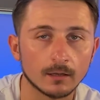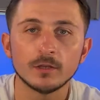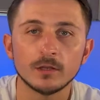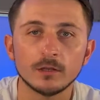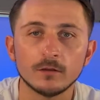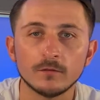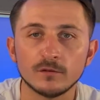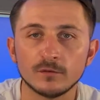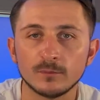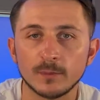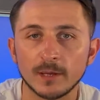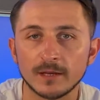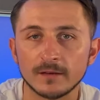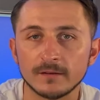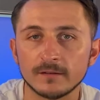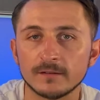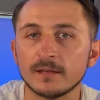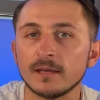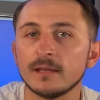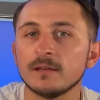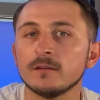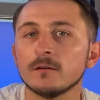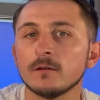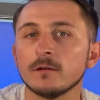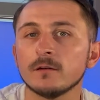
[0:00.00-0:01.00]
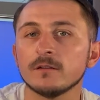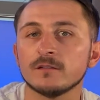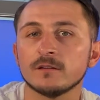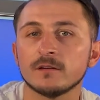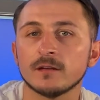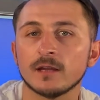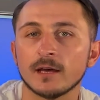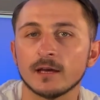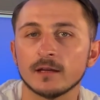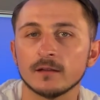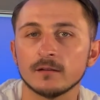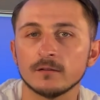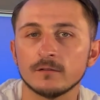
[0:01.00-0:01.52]
You've spent $10 in
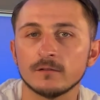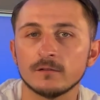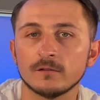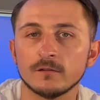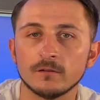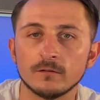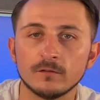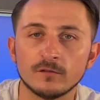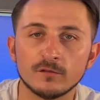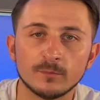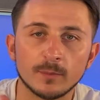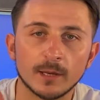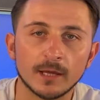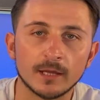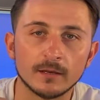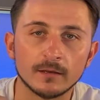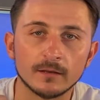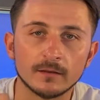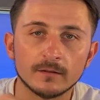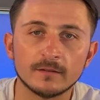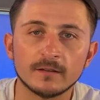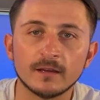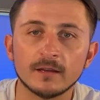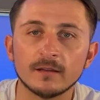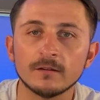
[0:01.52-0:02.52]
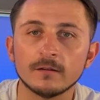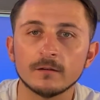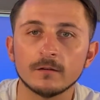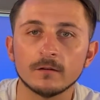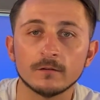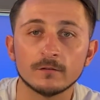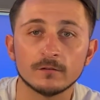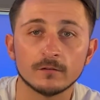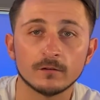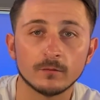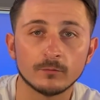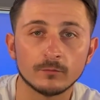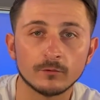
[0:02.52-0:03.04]
ads, you've spent $10
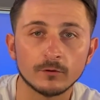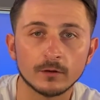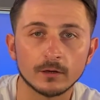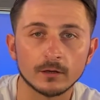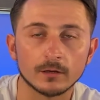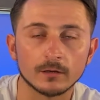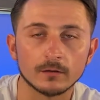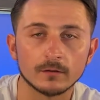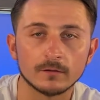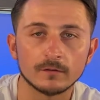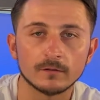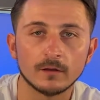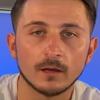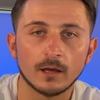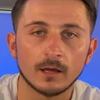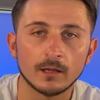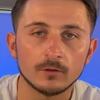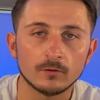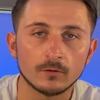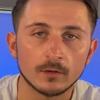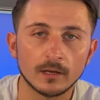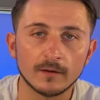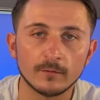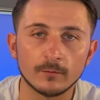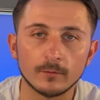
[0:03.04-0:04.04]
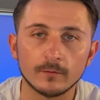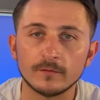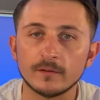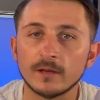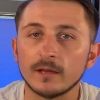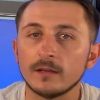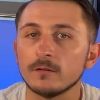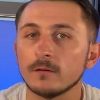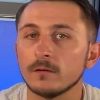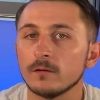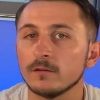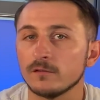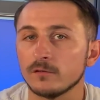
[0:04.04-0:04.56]
on the product, and you're left with
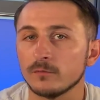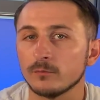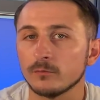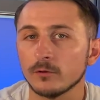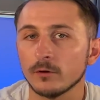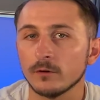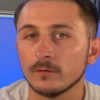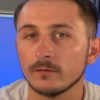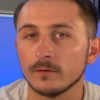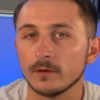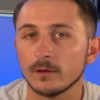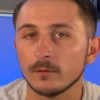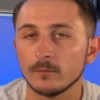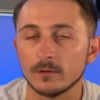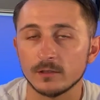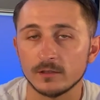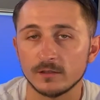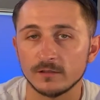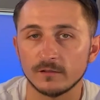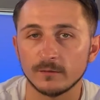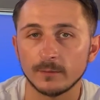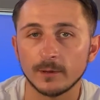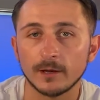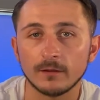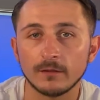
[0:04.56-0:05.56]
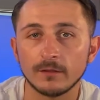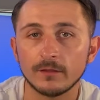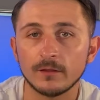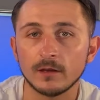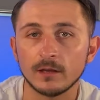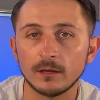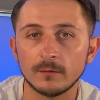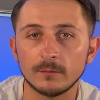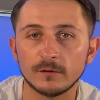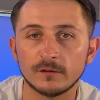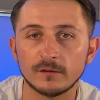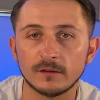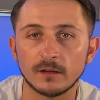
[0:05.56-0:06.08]
$10 of profit, which is about
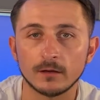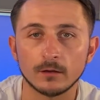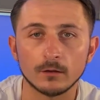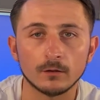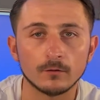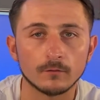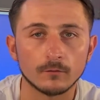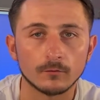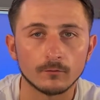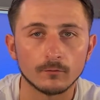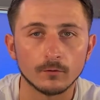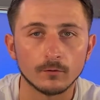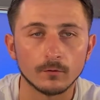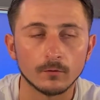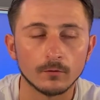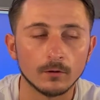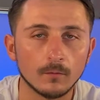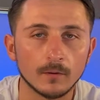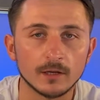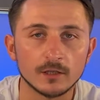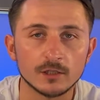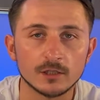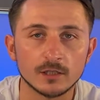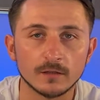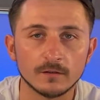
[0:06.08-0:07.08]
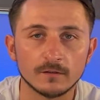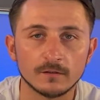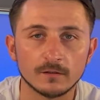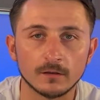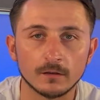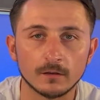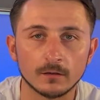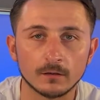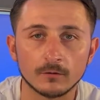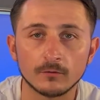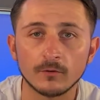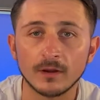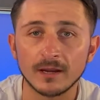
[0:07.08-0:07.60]
30% overall, which is
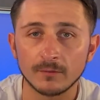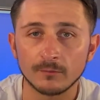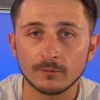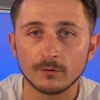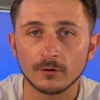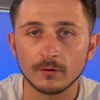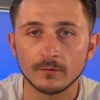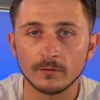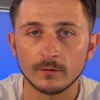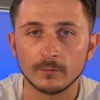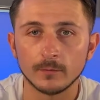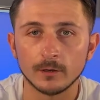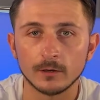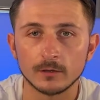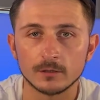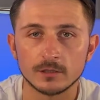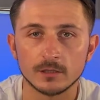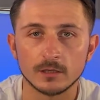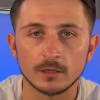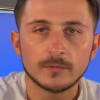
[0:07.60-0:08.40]
a great profit margin.